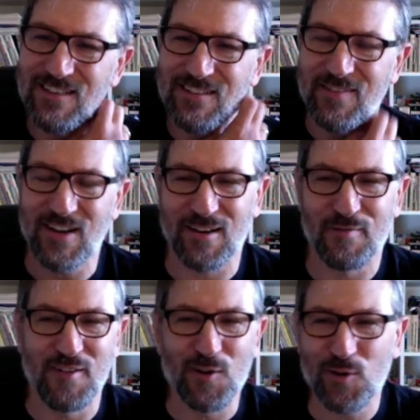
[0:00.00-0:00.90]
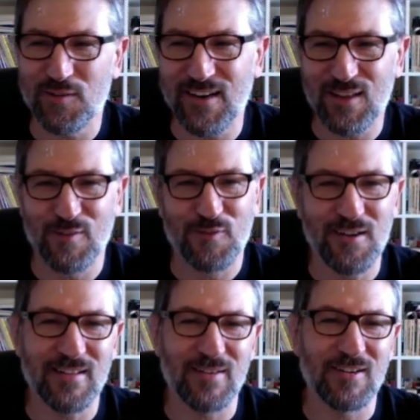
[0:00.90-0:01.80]
They've got like a Velcro thing on the
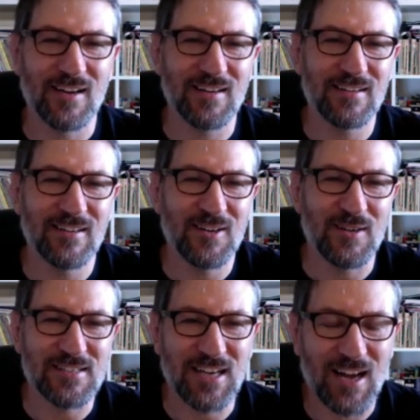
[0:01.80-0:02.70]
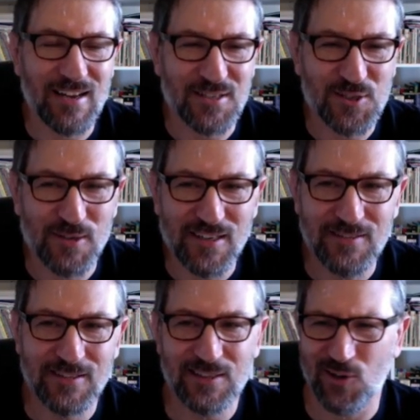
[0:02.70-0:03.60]
front. They've got, you know, a tie, a
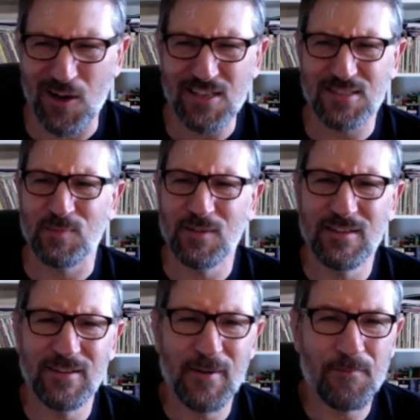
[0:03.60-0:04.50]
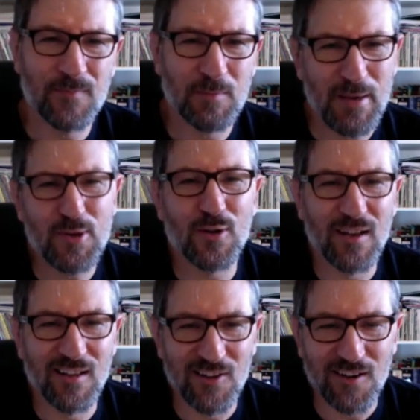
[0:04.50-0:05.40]
string. They're awesome. Maybe they're a
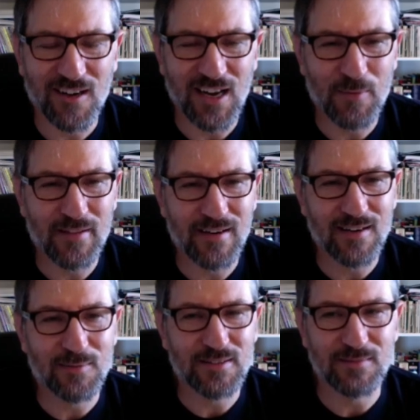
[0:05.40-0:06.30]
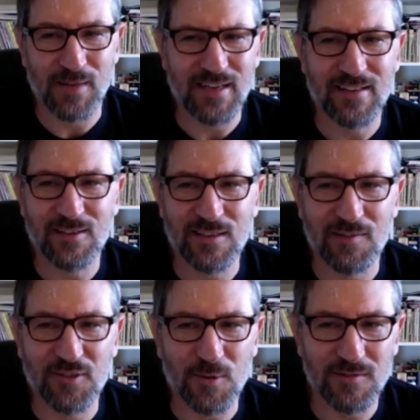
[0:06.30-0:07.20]
little long on me there. Man, they're
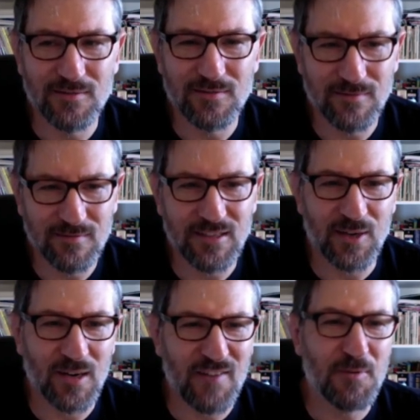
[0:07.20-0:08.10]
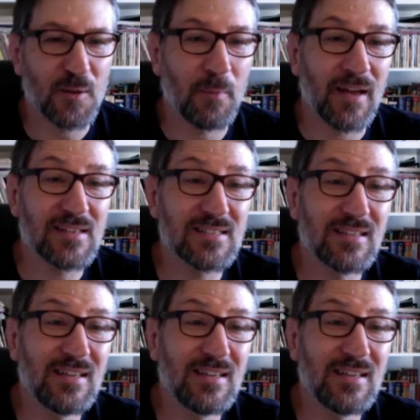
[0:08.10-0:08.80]
comfortable. Anyway, enough with the pants.